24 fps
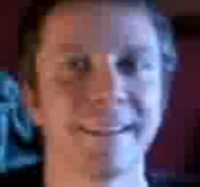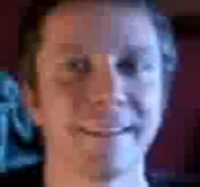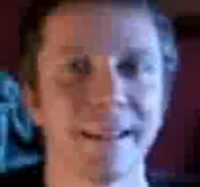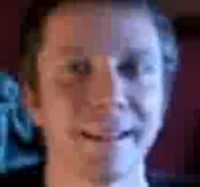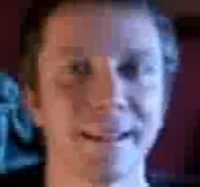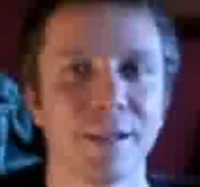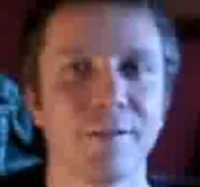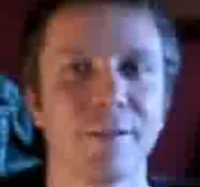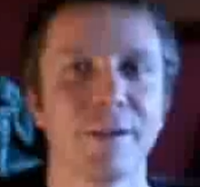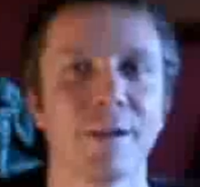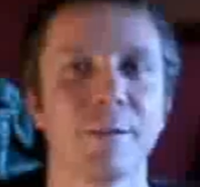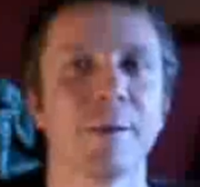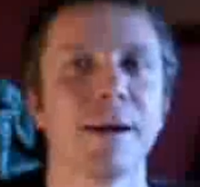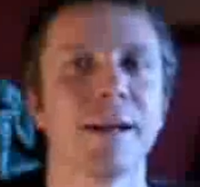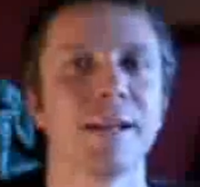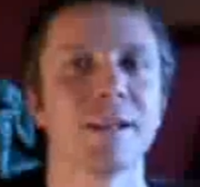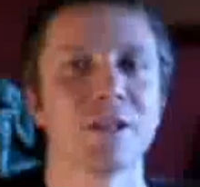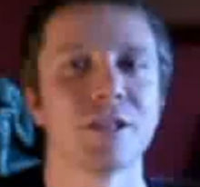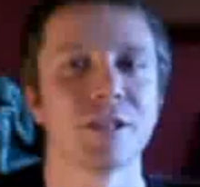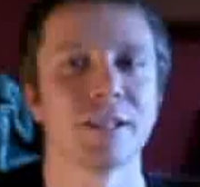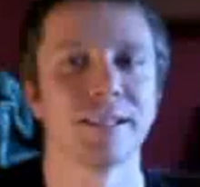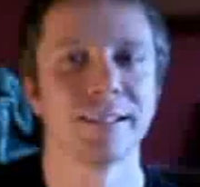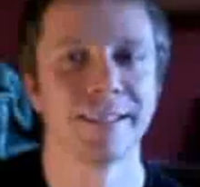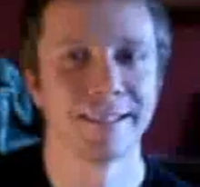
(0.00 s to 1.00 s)
Thank you very
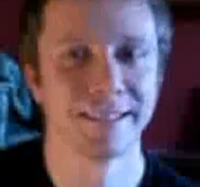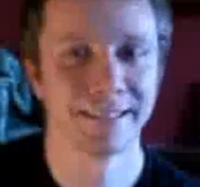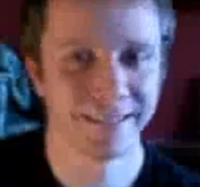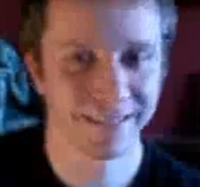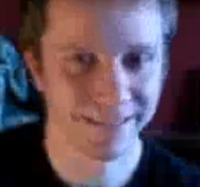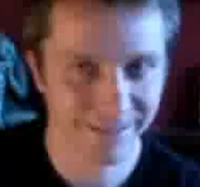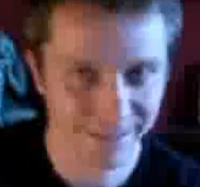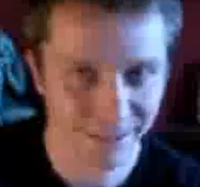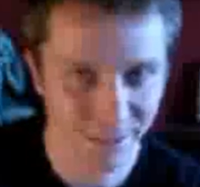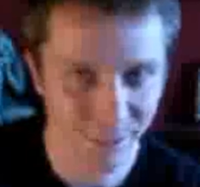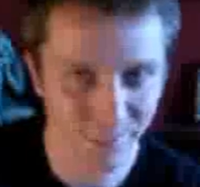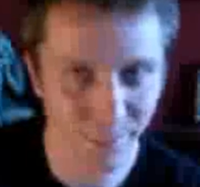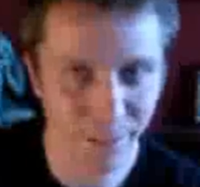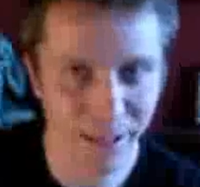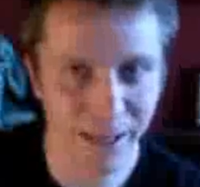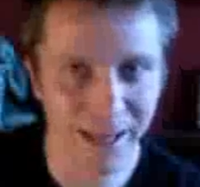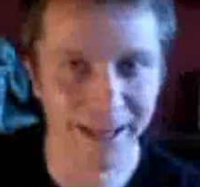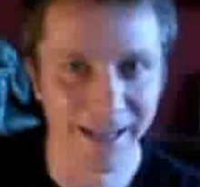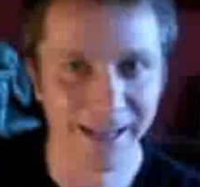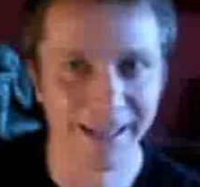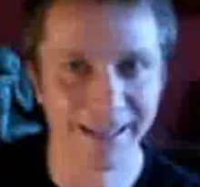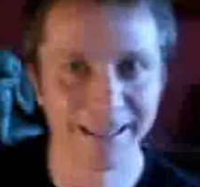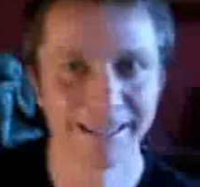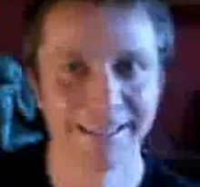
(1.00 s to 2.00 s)
much.
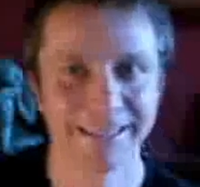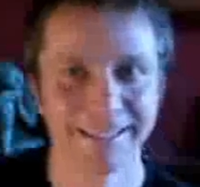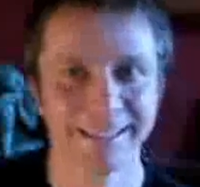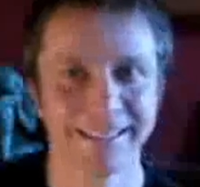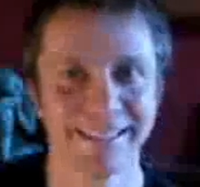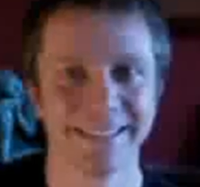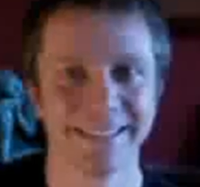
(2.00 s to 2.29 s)
Goodbye.